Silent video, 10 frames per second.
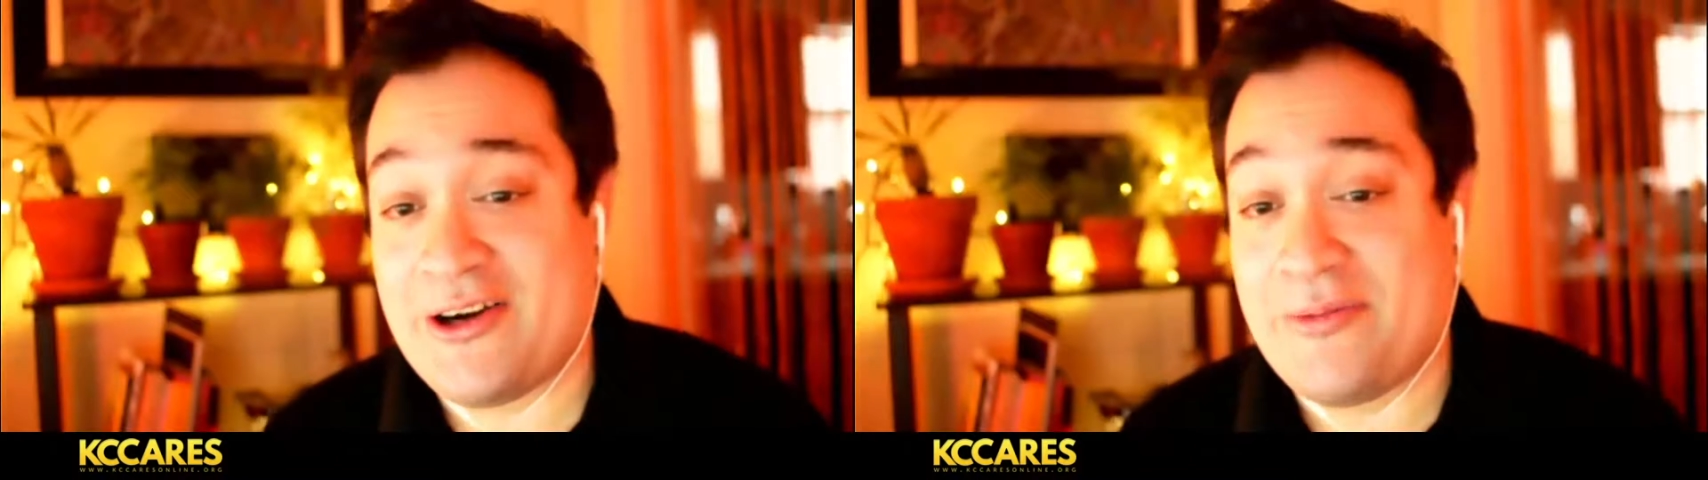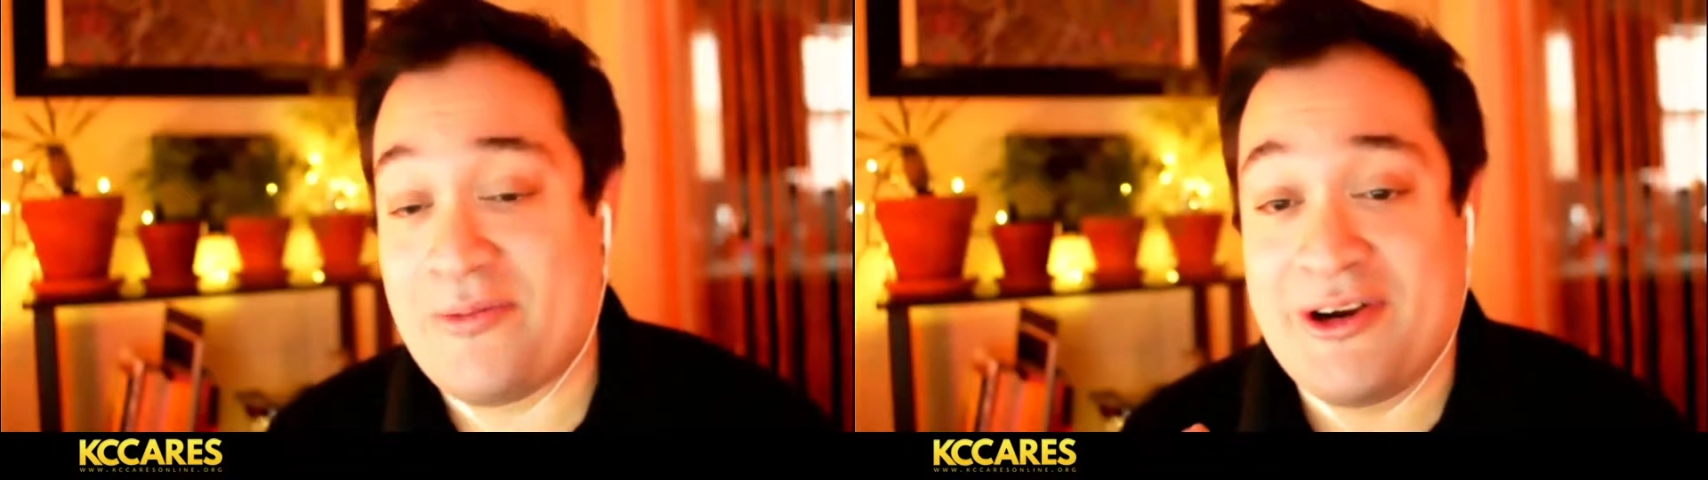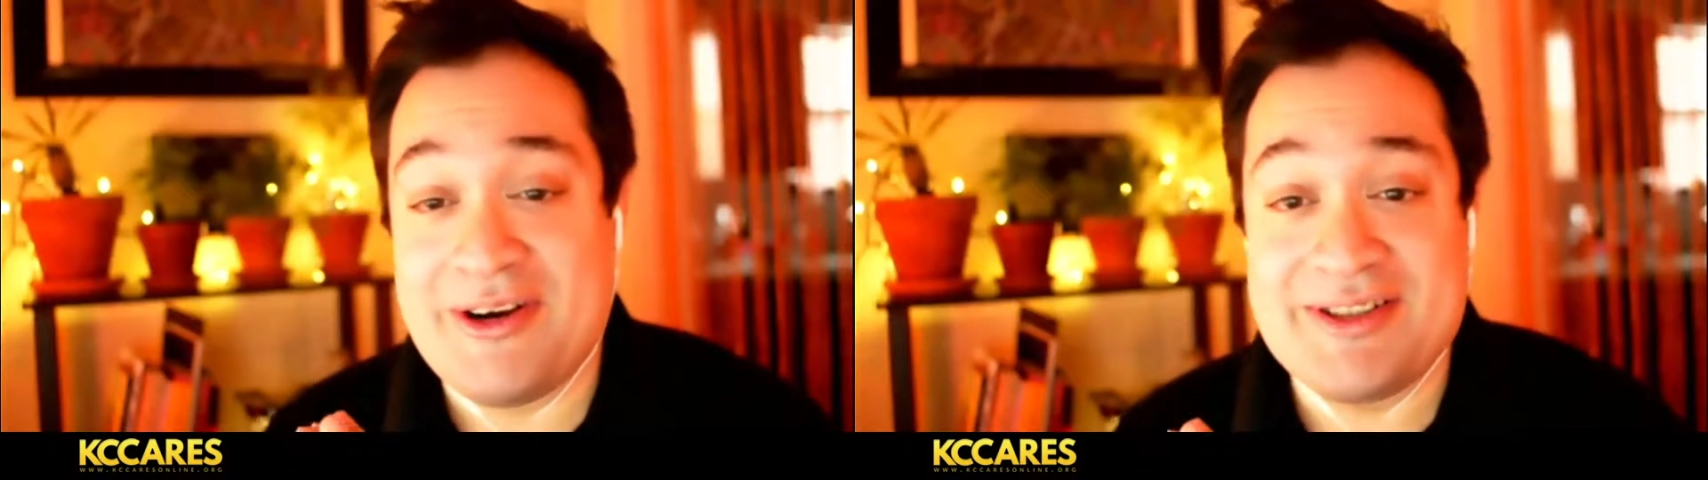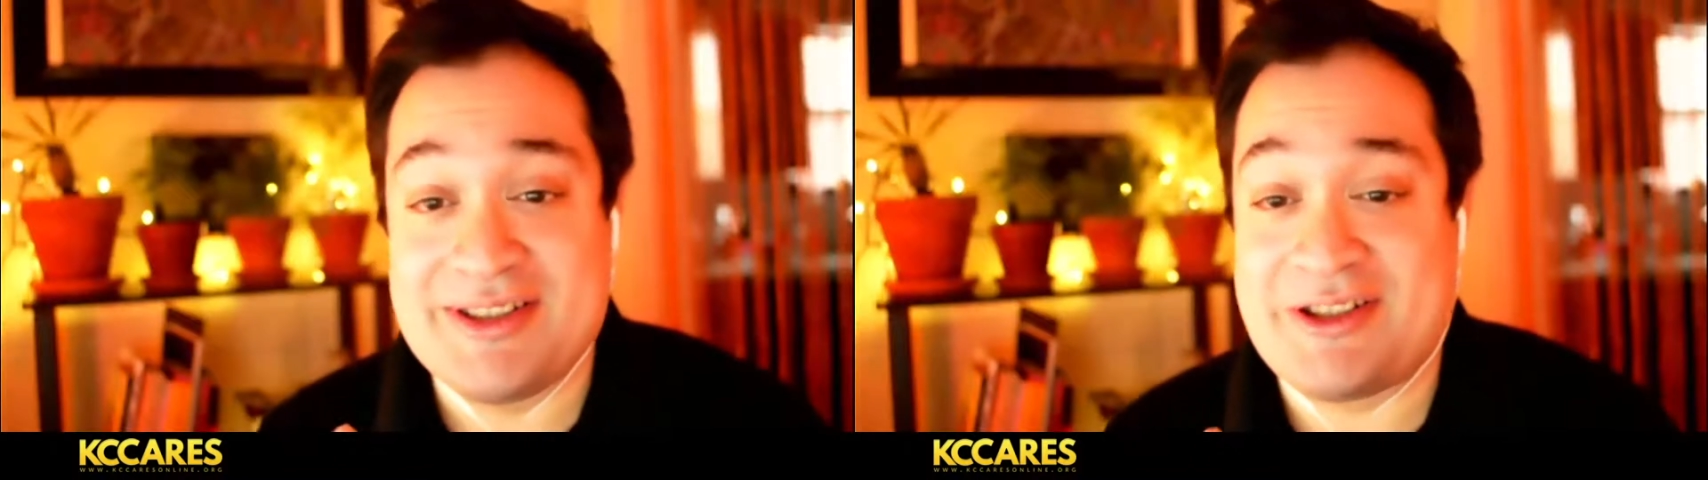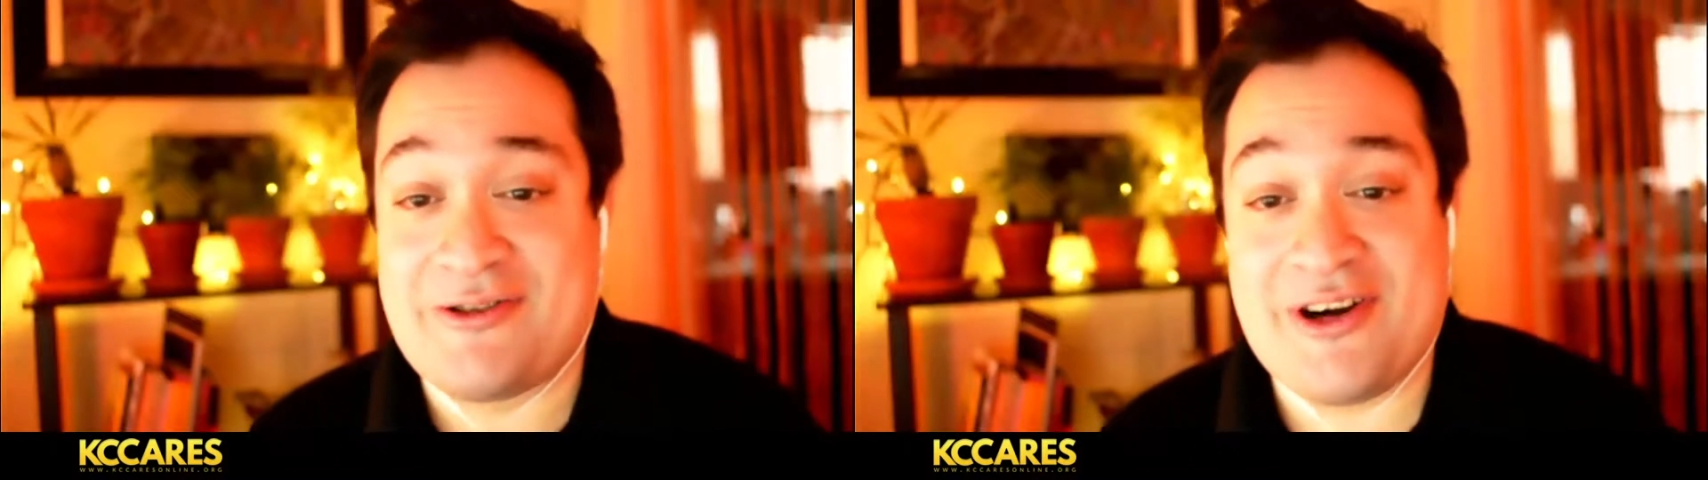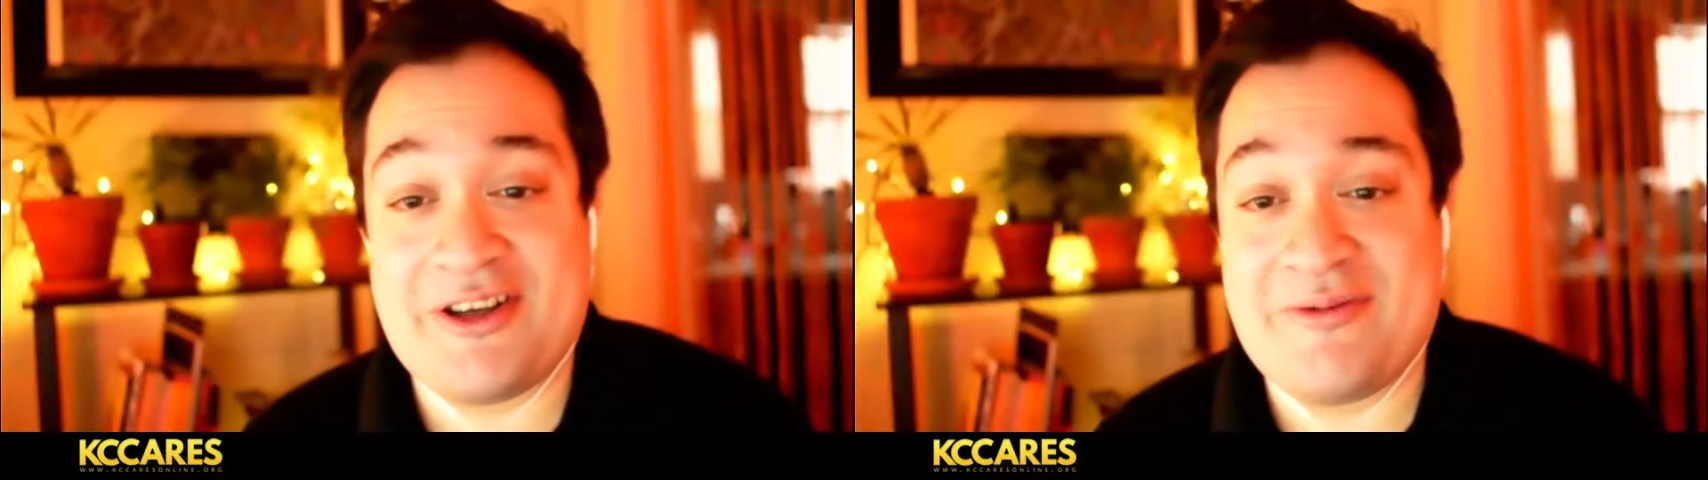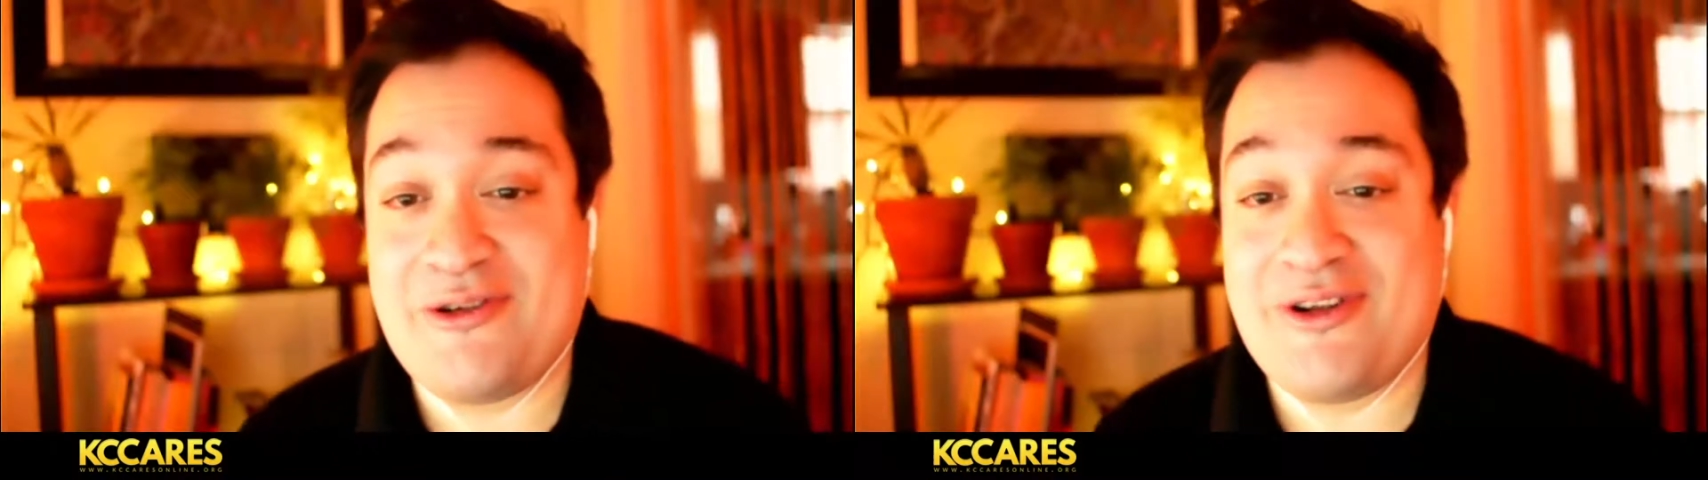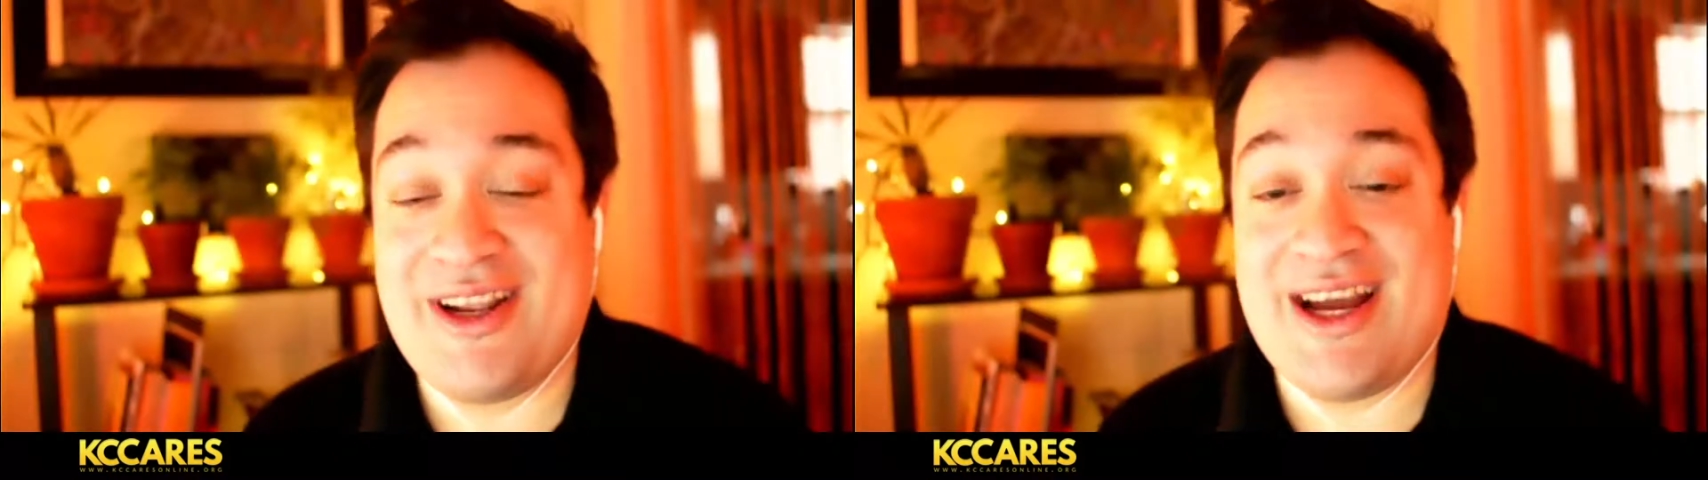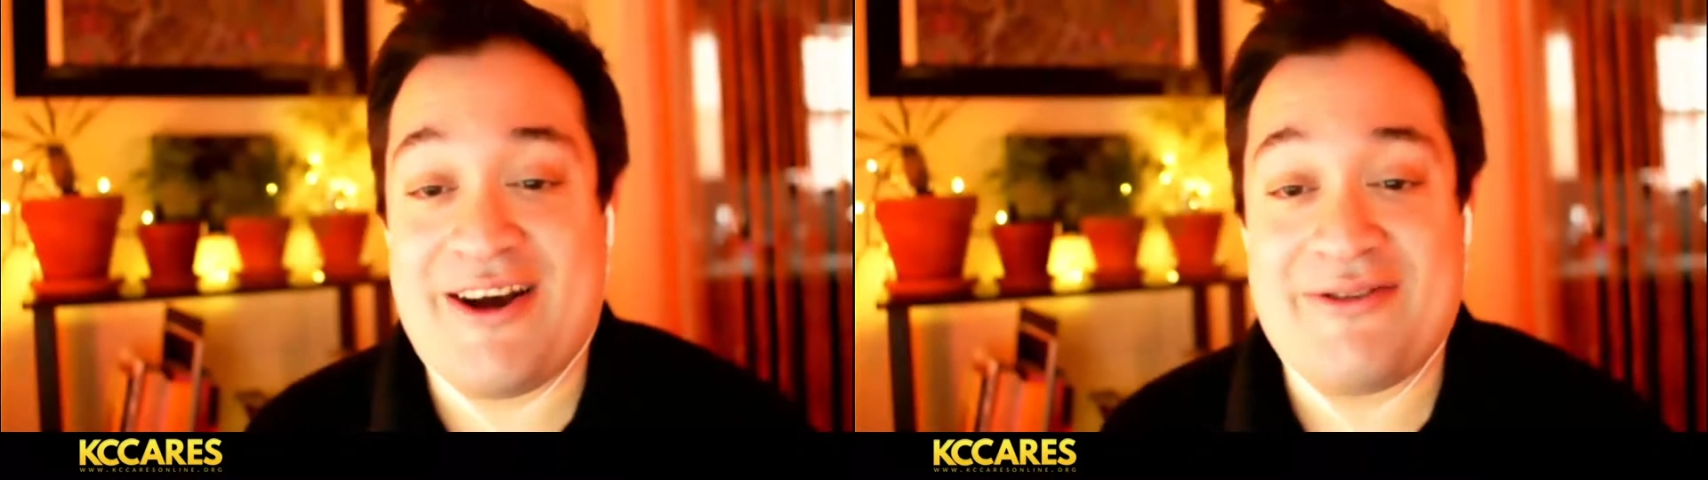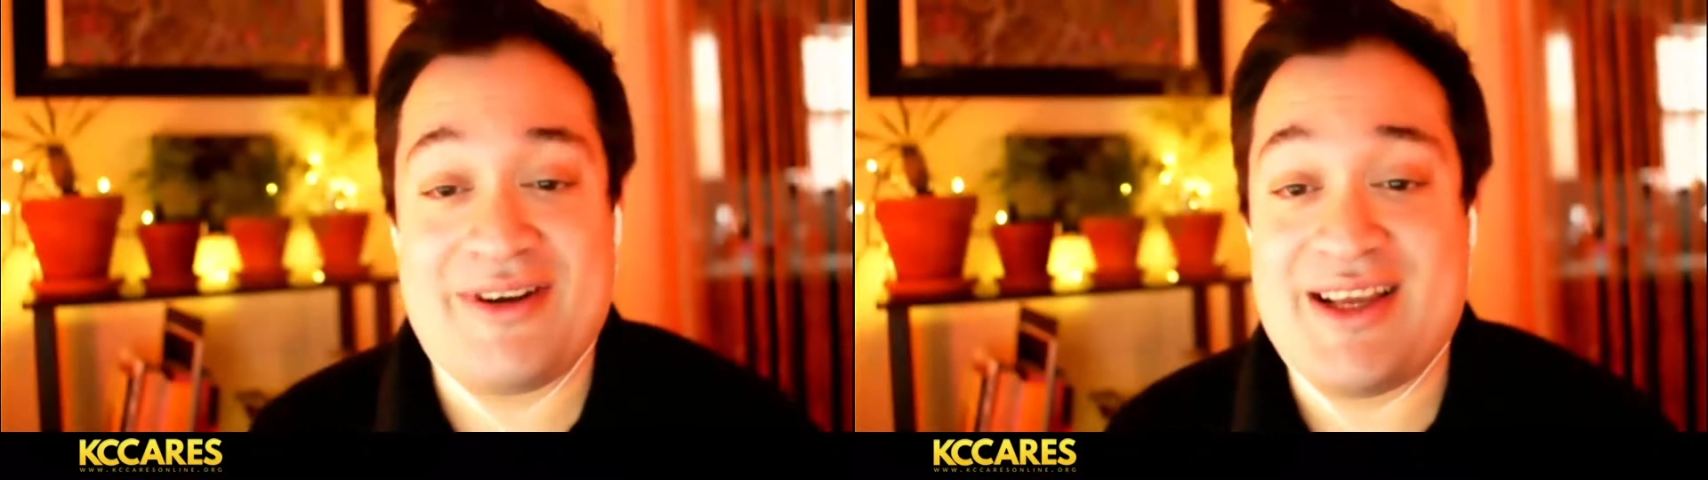there is a strong community out in